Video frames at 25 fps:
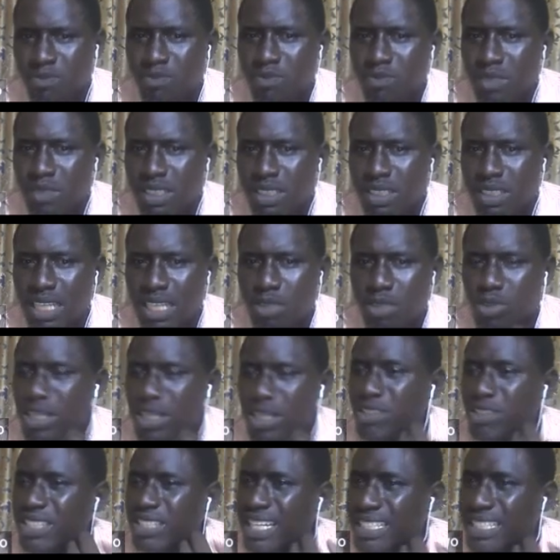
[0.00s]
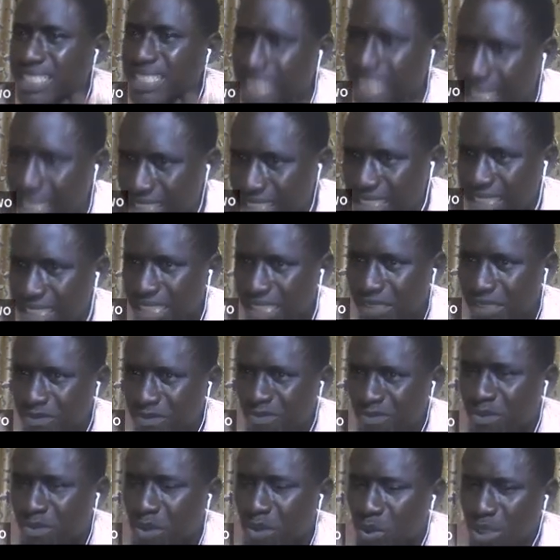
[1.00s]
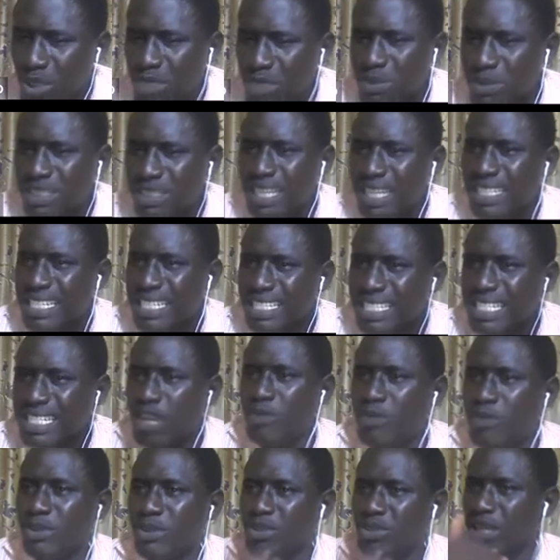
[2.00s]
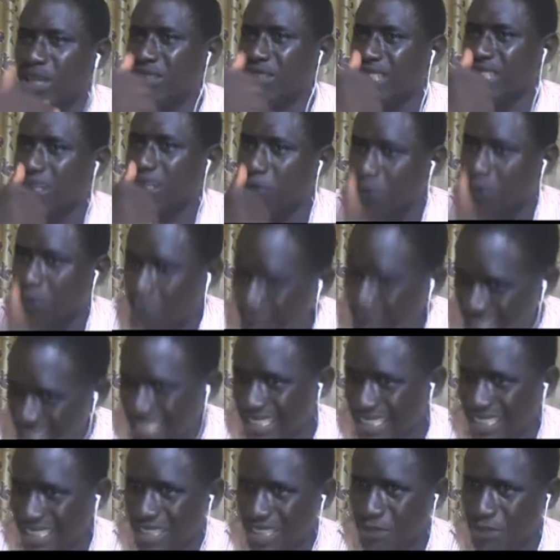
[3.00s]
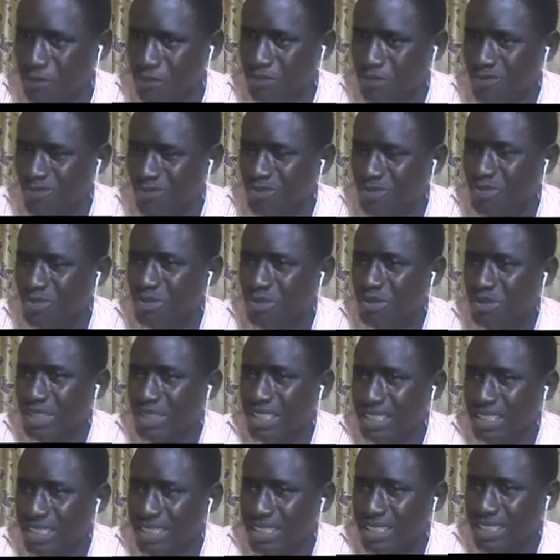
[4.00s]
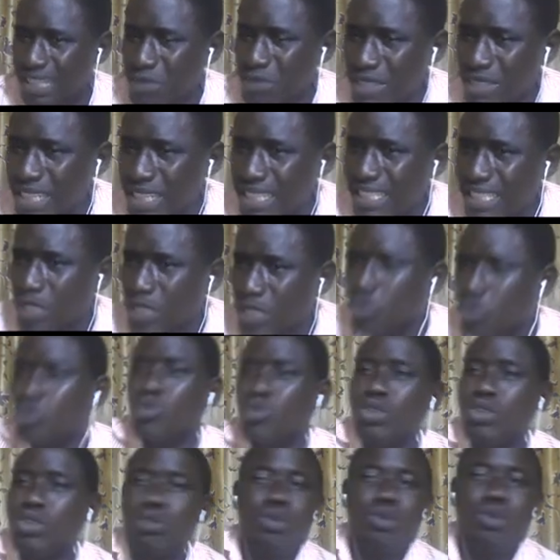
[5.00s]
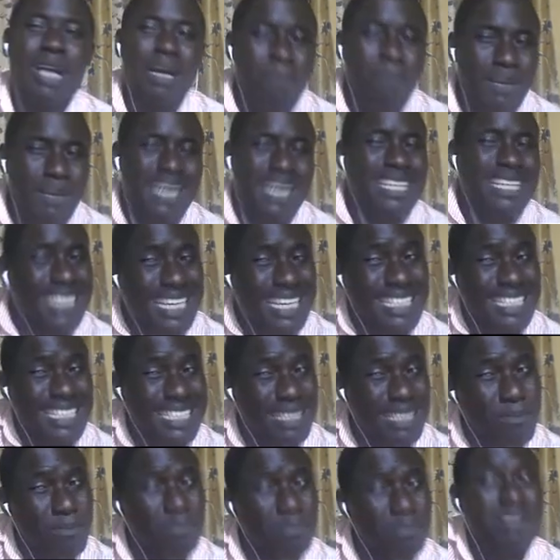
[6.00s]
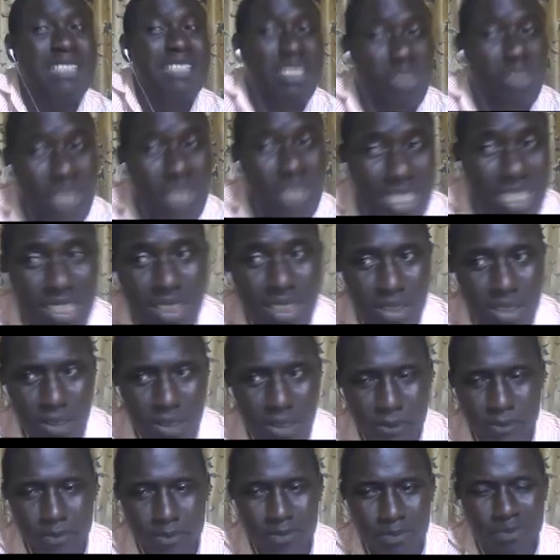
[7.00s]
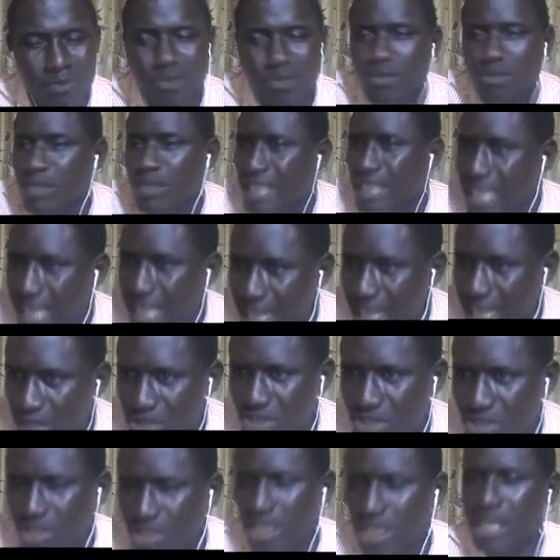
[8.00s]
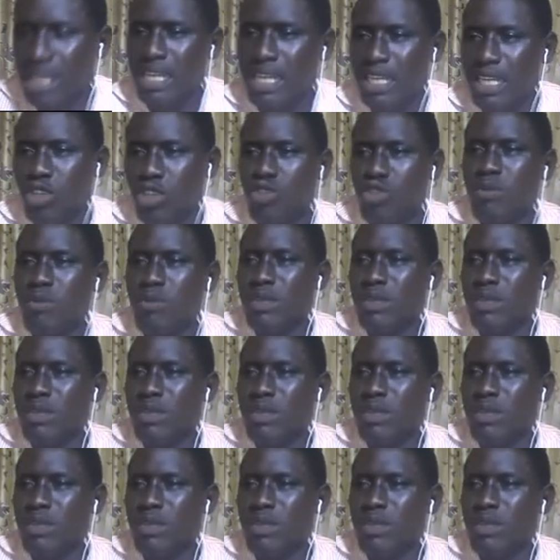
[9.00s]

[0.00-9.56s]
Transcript: year 2010, which means that this year will be 2015. That means that you will apply 19% on it. Else, it will be